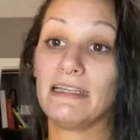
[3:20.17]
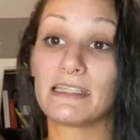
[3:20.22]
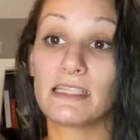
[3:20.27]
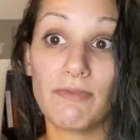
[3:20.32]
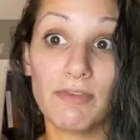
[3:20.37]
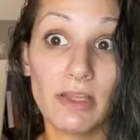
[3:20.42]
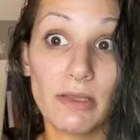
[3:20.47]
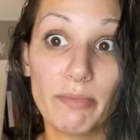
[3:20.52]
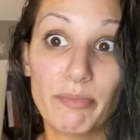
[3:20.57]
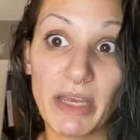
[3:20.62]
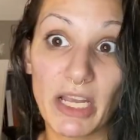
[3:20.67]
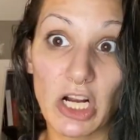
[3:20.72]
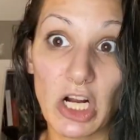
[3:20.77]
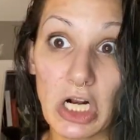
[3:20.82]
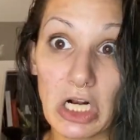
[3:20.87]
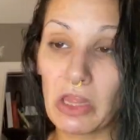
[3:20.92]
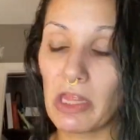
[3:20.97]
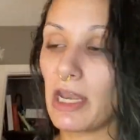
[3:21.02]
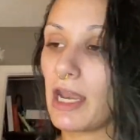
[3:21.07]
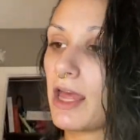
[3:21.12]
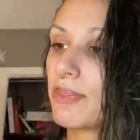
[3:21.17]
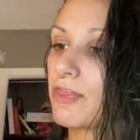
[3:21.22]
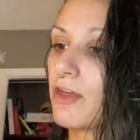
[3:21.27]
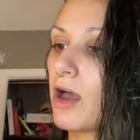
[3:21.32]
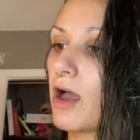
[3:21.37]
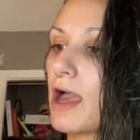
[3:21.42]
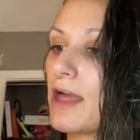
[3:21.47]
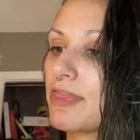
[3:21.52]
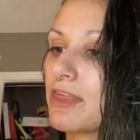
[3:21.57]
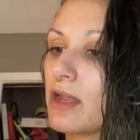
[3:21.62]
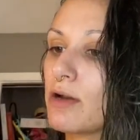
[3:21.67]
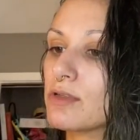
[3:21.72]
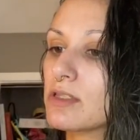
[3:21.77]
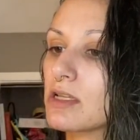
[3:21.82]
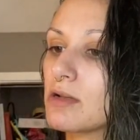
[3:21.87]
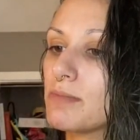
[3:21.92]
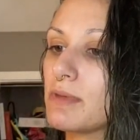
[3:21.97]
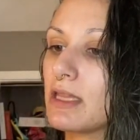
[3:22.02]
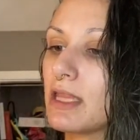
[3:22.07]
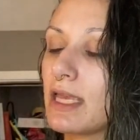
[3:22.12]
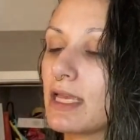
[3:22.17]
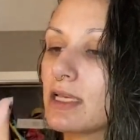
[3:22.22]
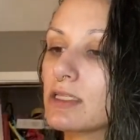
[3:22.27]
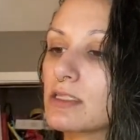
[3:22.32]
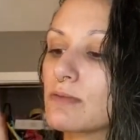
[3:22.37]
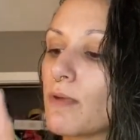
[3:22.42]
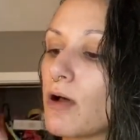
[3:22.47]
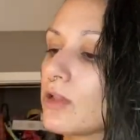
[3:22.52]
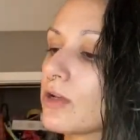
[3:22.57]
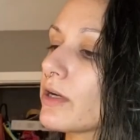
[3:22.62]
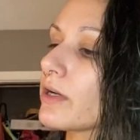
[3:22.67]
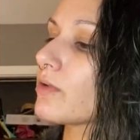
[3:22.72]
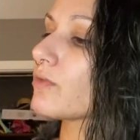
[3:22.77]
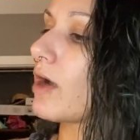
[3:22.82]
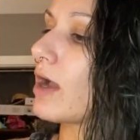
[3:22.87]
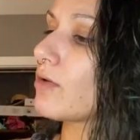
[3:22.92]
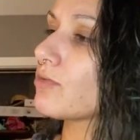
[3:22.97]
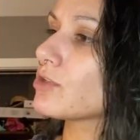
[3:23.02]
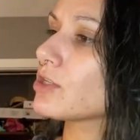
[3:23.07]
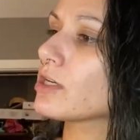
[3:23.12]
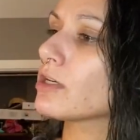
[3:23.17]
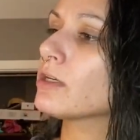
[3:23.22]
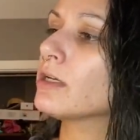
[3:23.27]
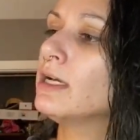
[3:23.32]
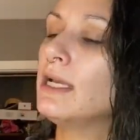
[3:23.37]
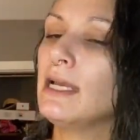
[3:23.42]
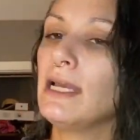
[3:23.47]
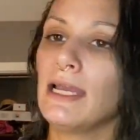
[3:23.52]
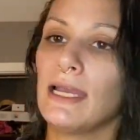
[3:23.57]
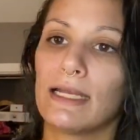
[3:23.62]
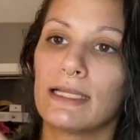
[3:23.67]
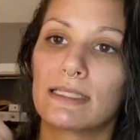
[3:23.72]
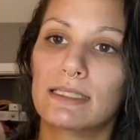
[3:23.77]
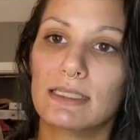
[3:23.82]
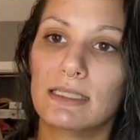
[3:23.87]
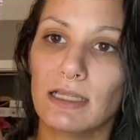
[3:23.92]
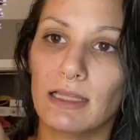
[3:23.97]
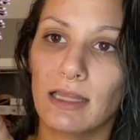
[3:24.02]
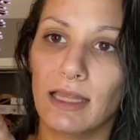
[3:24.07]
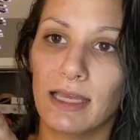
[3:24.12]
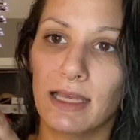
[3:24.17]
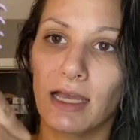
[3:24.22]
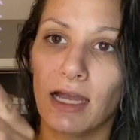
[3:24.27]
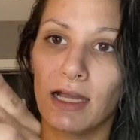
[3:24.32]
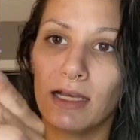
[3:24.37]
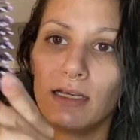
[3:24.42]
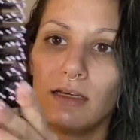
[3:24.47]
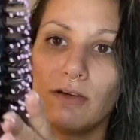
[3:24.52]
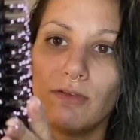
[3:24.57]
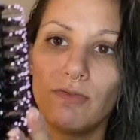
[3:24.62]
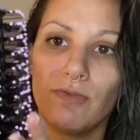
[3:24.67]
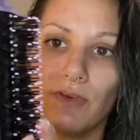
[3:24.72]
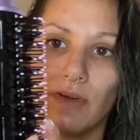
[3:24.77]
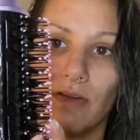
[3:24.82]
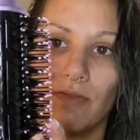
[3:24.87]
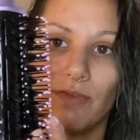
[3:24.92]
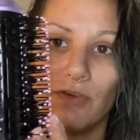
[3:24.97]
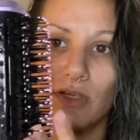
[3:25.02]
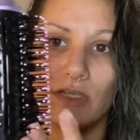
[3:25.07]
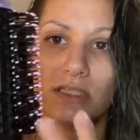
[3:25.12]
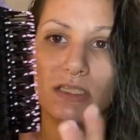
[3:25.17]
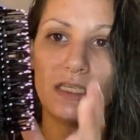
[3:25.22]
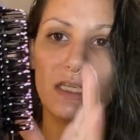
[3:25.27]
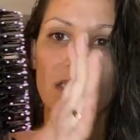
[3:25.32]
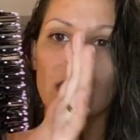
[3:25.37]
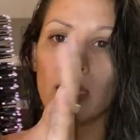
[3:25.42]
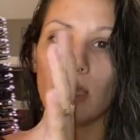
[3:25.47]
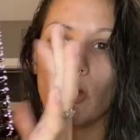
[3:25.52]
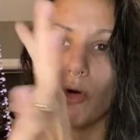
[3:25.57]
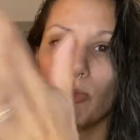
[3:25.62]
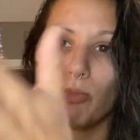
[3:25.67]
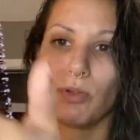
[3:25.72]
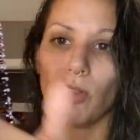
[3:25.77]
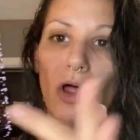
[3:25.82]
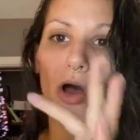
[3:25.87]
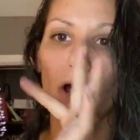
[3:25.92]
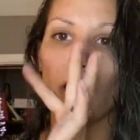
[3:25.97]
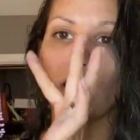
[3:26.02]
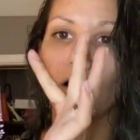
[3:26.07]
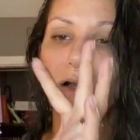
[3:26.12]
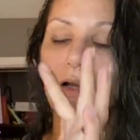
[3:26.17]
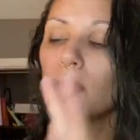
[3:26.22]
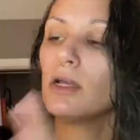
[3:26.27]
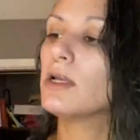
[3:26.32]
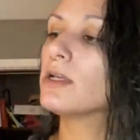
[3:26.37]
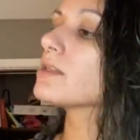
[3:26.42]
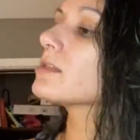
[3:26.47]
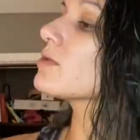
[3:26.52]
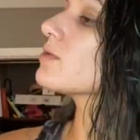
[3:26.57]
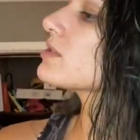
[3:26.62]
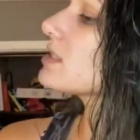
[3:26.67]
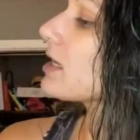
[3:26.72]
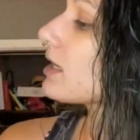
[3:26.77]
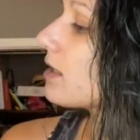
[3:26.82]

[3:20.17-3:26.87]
it's definitely bigger than I thought. I thought it was going to be, like, smaller and rounder. It's, like, kind of, if you can see, it's, like, oblong. So, it's